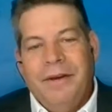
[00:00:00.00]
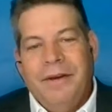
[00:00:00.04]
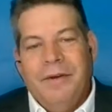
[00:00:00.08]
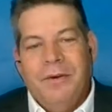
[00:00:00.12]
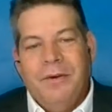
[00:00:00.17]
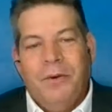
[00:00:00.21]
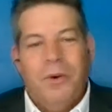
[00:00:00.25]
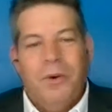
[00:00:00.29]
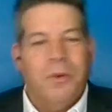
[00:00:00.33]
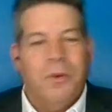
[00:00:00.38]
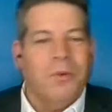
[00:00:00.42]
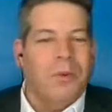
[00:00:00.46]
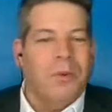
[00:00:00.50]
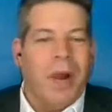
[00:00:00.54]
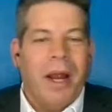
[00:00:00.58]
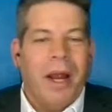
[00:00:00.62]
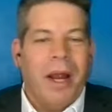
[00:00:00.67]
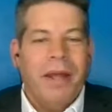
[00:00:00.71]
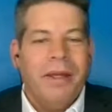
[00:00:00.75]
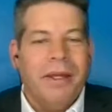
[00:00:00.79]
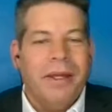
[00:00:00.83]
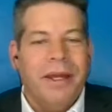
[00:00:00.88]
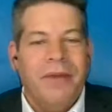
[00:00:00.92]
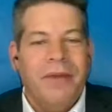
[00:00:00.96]
Well,
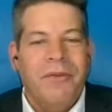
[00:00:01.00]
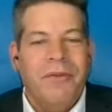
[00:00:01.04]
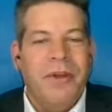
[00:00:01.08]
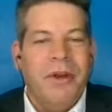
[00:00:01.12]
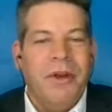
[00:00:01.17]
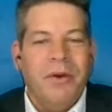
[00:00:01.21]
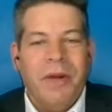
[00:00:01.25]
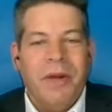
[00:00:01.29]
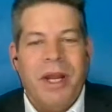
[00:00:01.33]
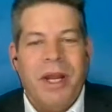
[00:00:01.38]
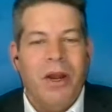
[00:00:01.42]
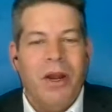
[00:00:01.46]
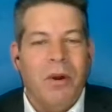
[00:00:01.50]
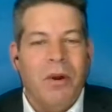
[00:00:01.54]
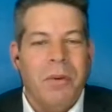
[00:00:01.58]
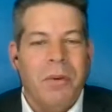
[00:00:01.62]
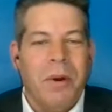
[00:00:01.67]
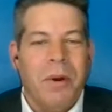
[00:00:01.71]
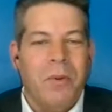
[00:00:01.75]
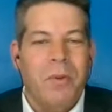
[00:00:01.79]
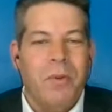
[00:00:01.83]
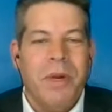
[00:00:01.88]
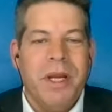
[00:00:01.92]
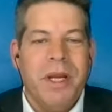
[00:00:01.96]
Riley, if you don't care
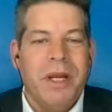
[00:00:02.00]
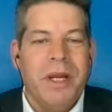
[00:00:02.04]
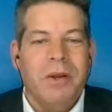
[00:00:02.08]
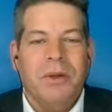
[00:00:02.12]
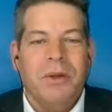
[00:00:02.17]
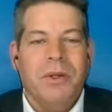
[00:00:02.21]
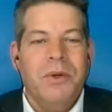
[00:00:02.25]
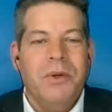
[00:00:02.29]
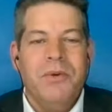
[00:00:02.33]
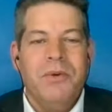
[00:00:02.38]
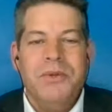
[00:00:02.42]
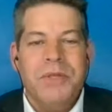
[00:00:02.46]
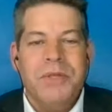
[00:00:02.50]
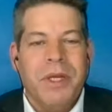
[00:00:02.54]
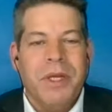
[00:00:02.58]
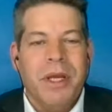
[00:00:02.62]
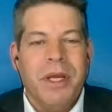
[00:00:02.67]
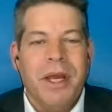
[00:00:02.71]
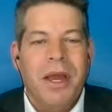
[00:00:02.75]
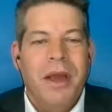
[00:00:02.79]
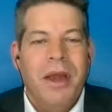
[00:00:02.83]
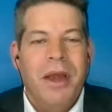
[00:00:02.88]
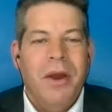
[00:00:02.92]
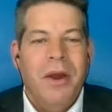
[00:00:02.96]
about winning or
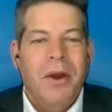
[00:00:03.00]
losing,